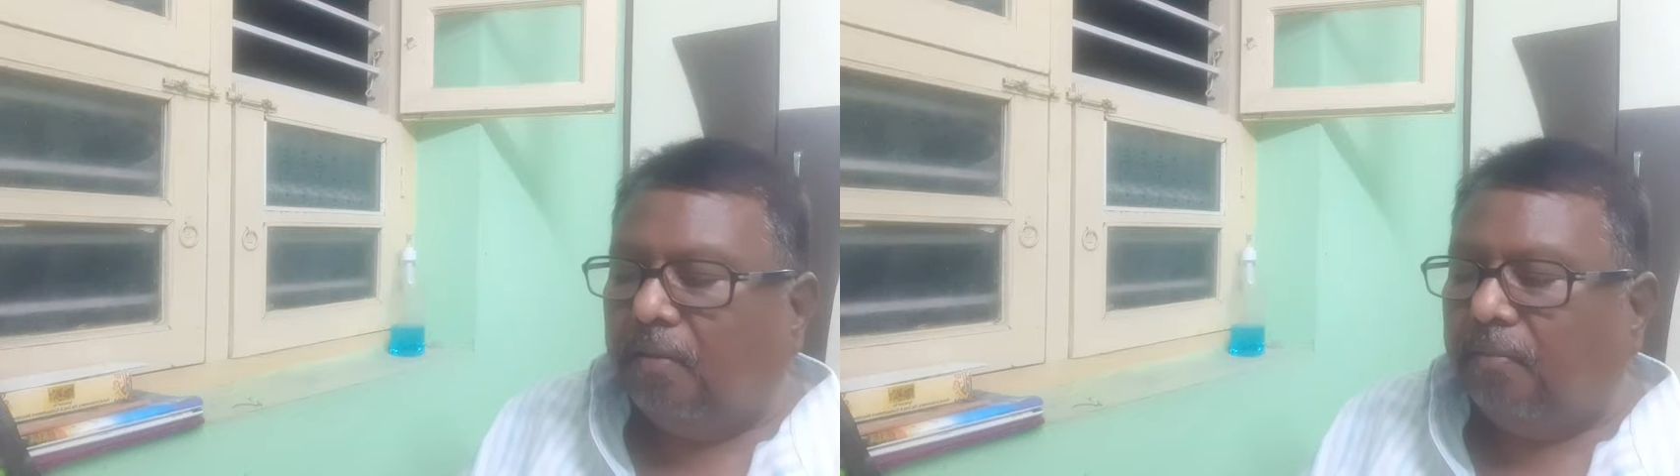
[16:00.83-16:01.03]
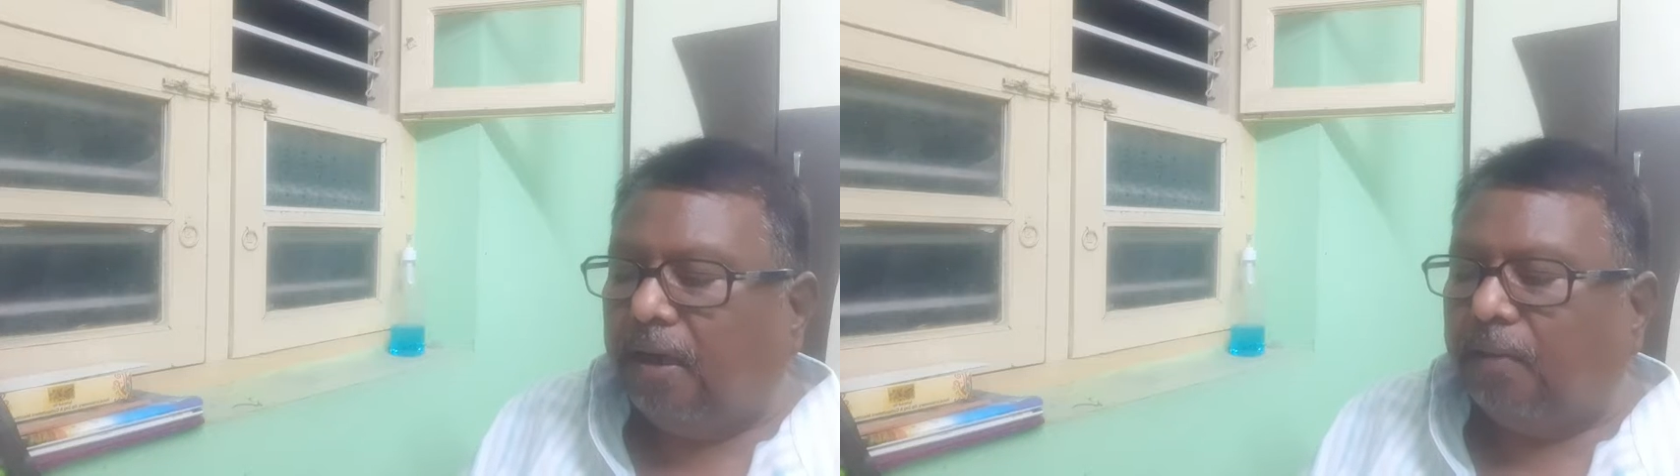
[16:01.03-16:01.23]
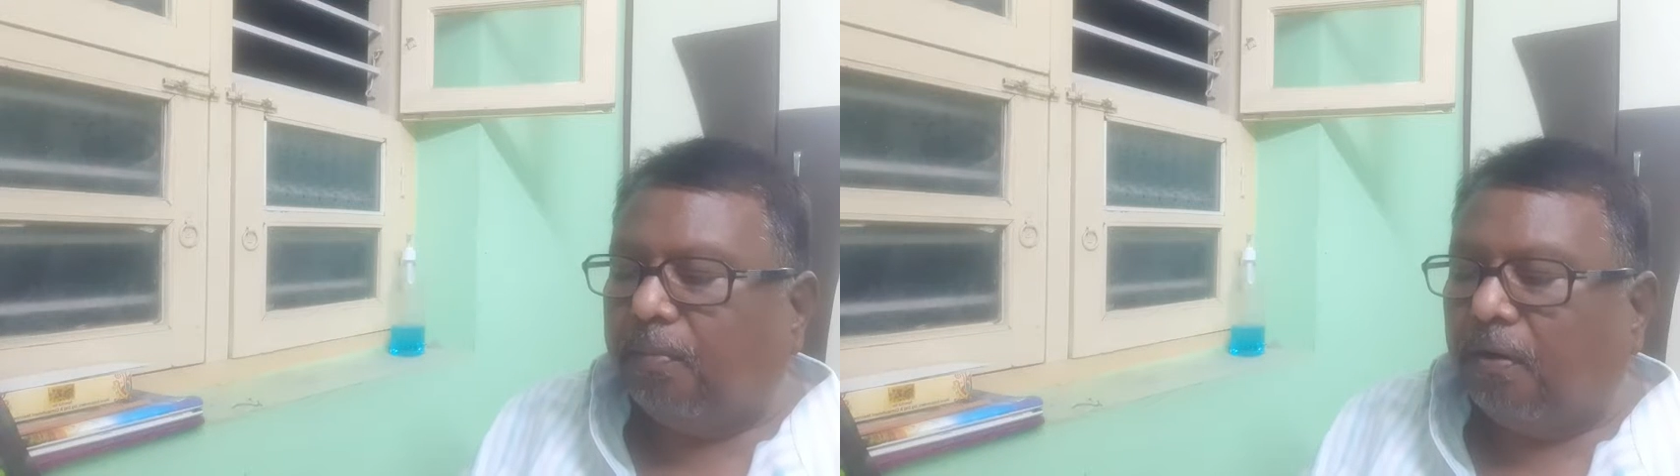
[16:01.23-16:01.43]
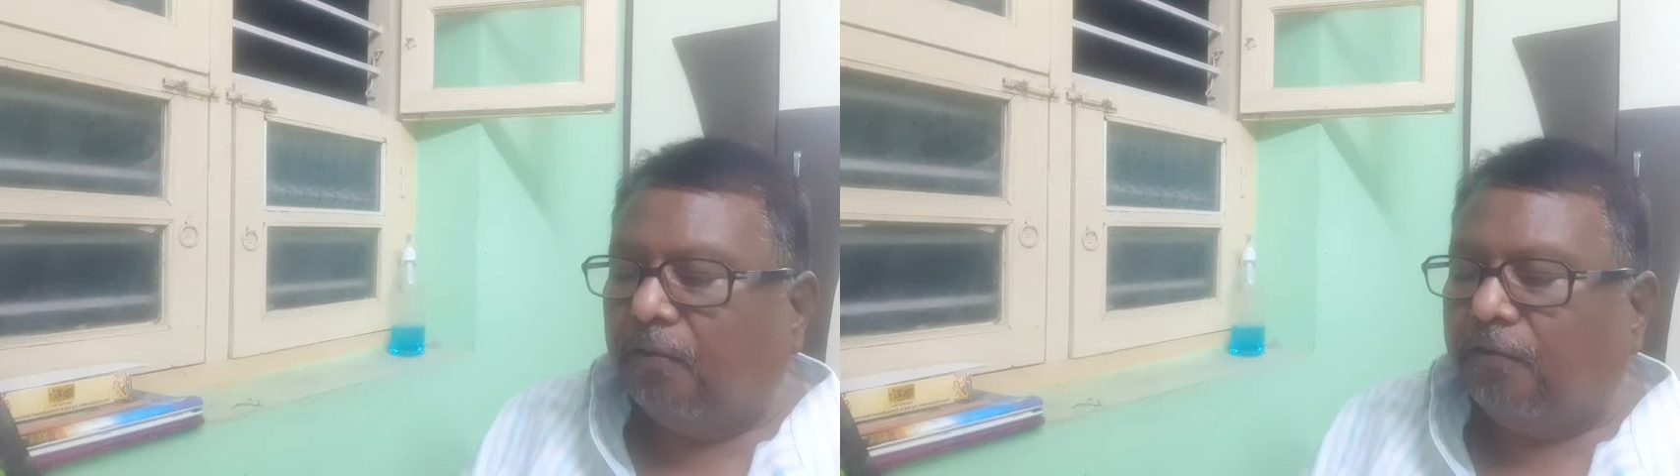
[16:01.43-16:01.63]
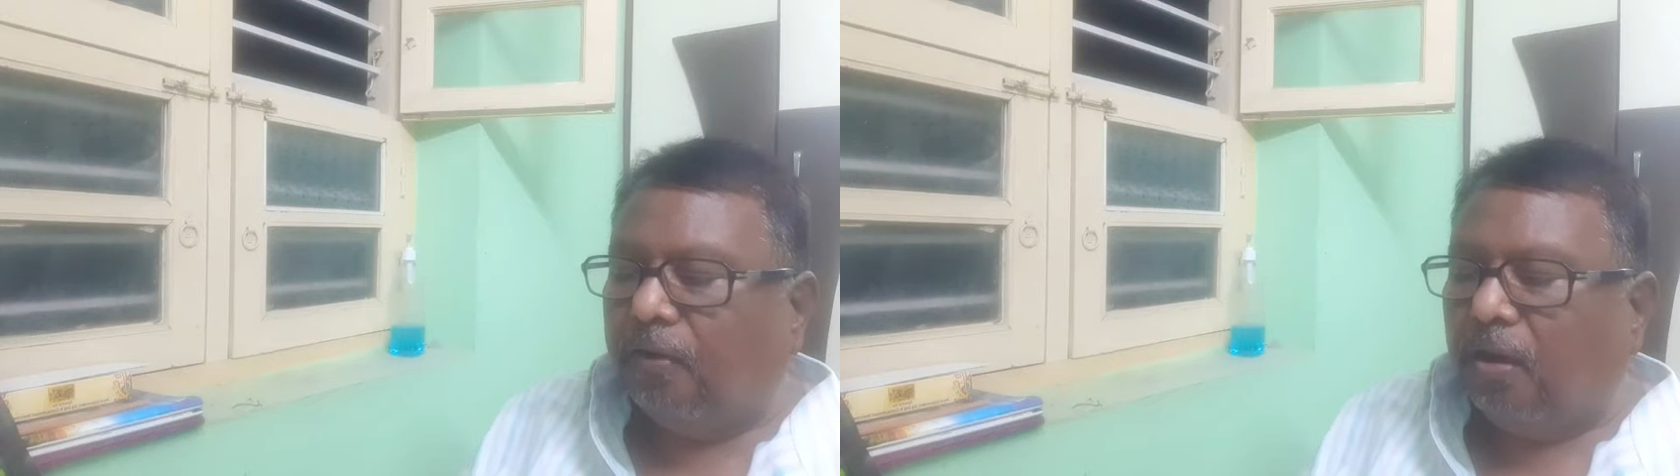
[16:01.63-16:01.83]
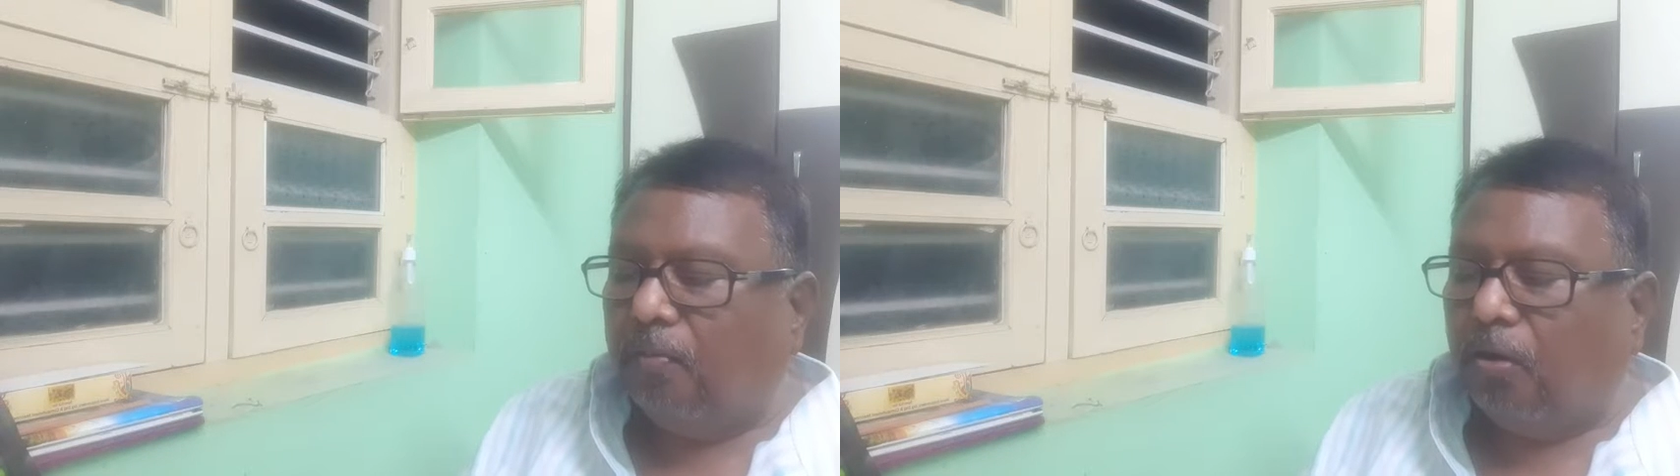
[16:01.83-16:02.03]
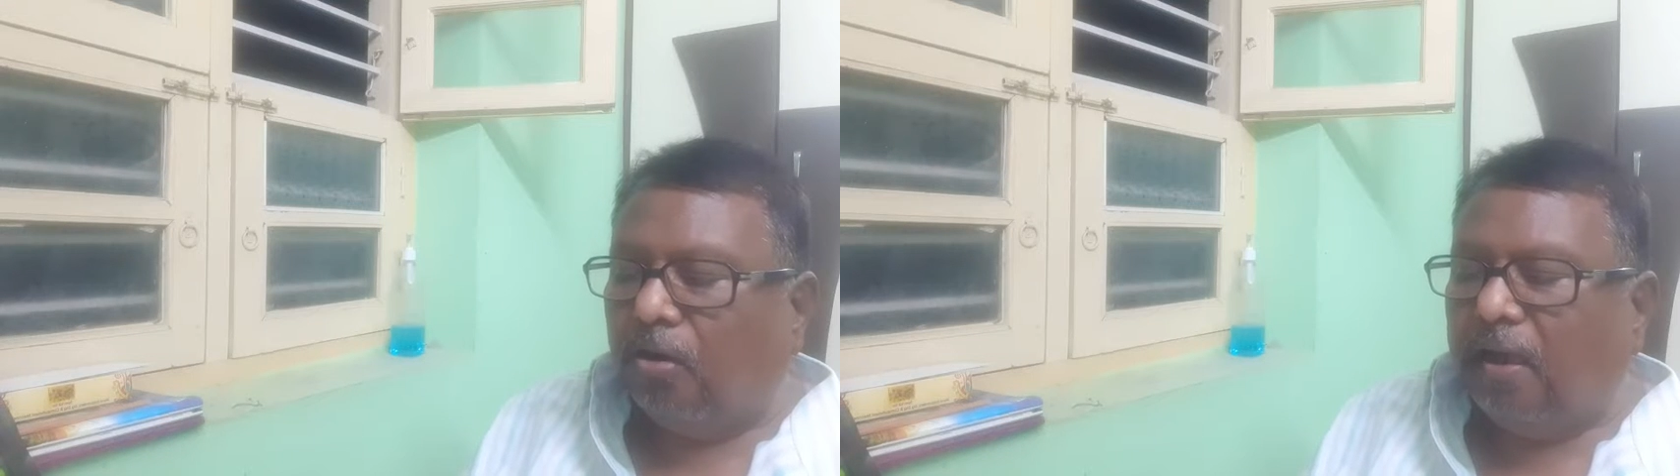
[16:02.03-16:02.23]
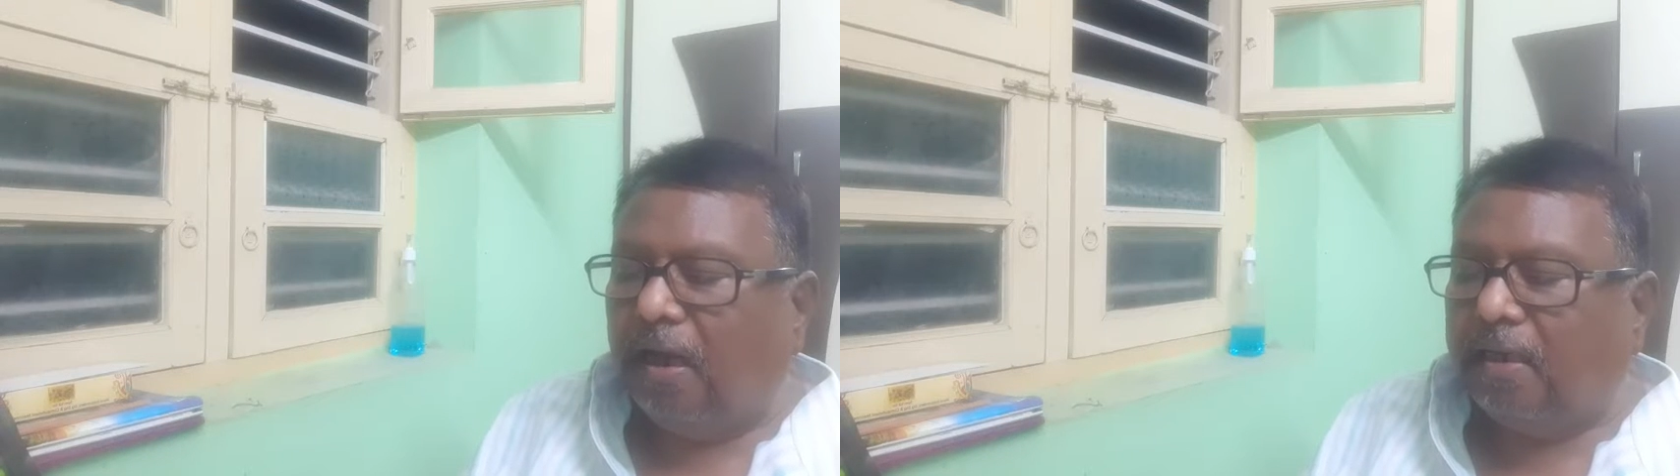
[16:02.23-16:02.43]
made up of
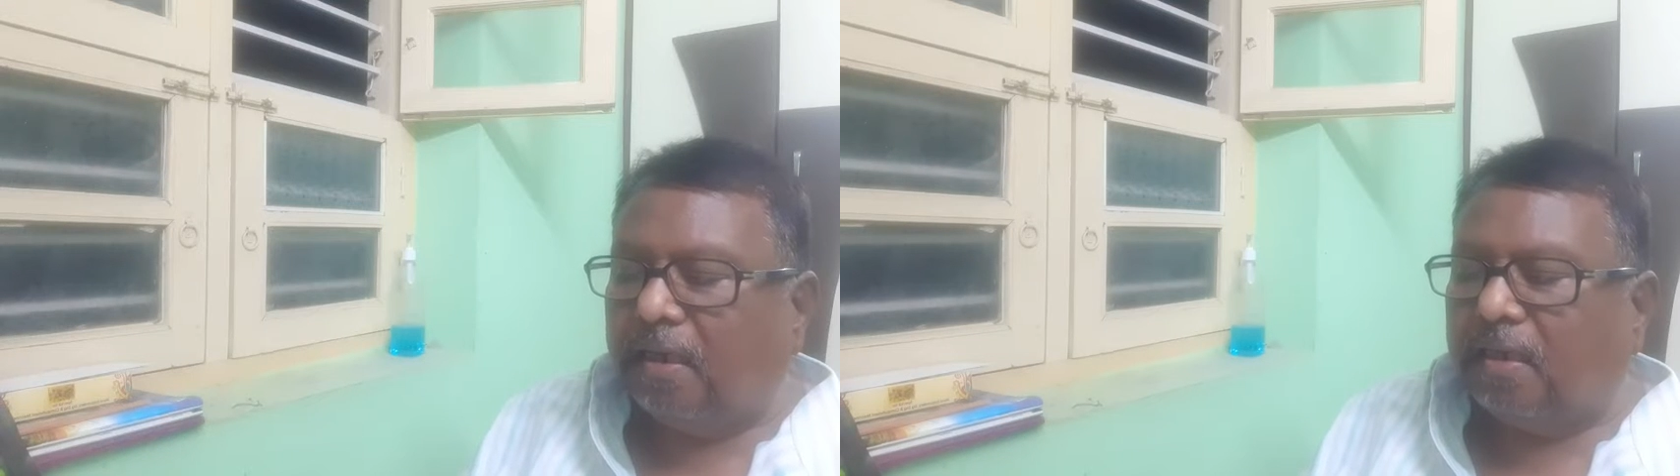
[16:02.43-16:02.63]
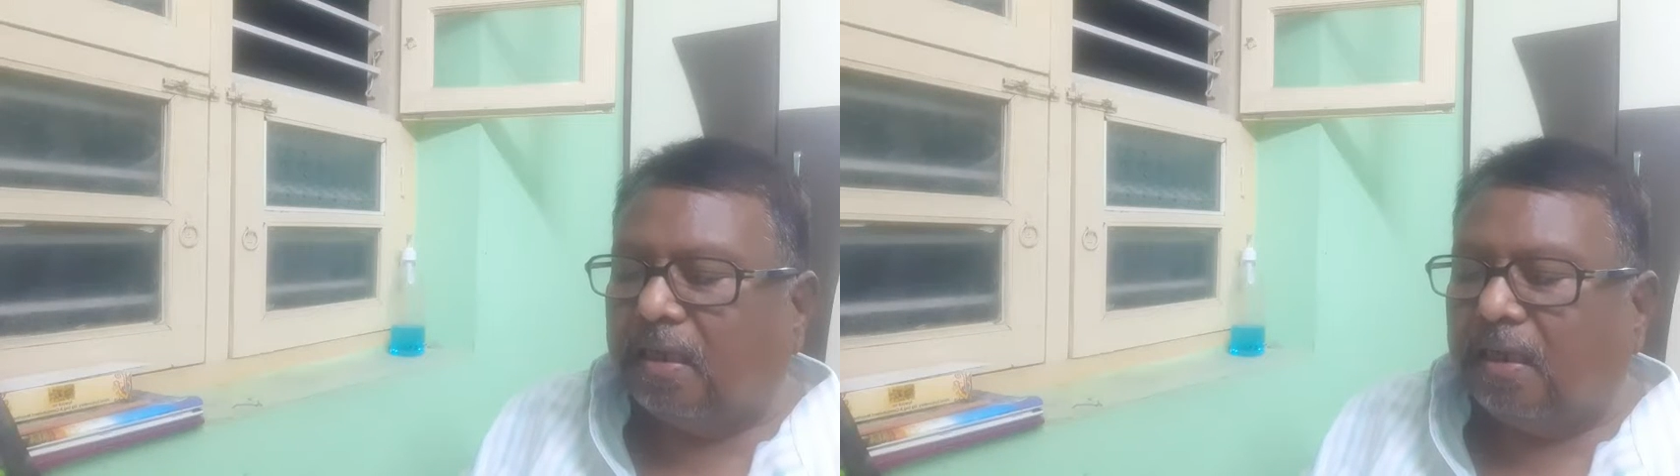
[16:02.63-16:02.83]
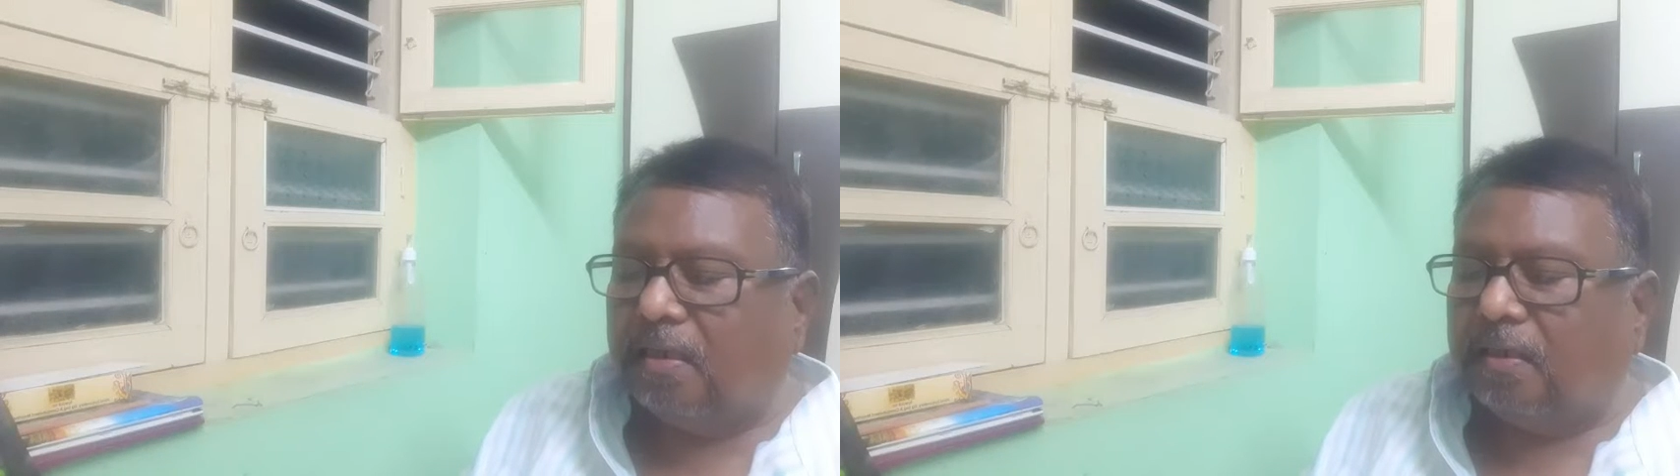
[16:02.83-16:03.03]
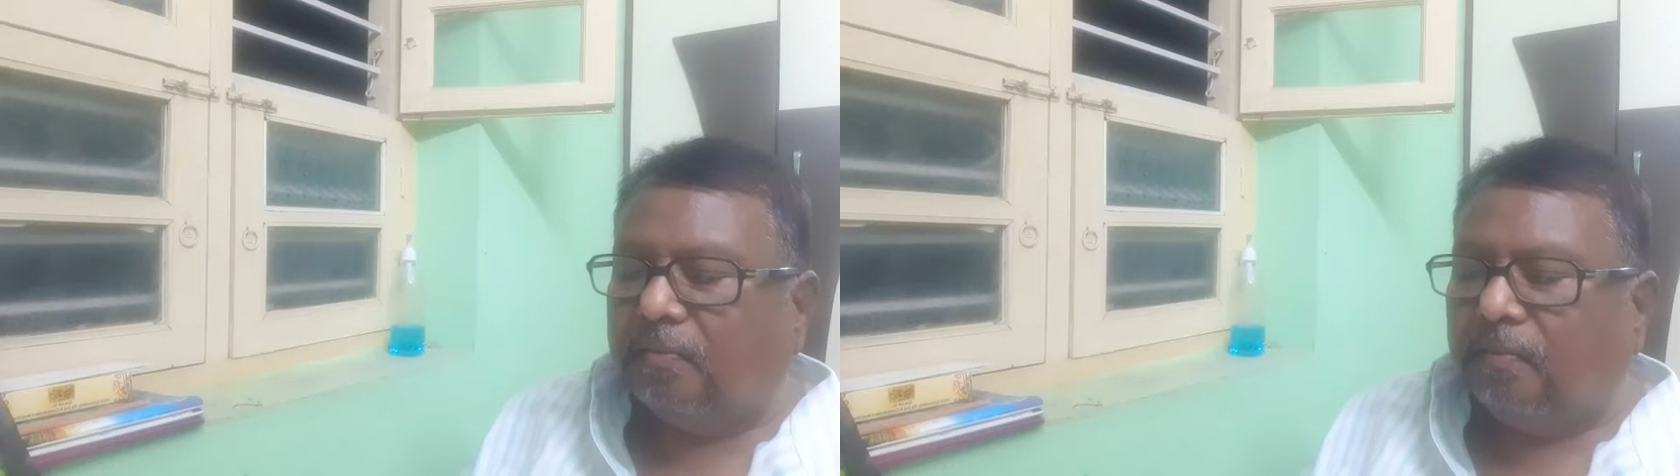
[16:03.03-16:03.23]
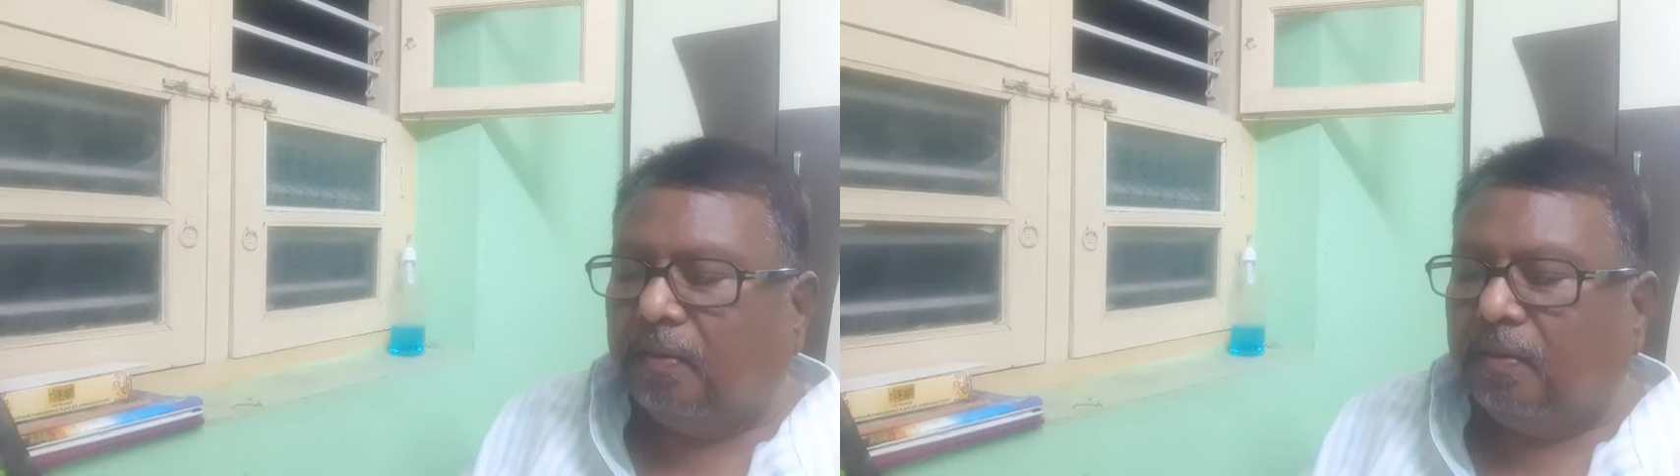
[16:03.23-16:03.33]
polyhedral cells,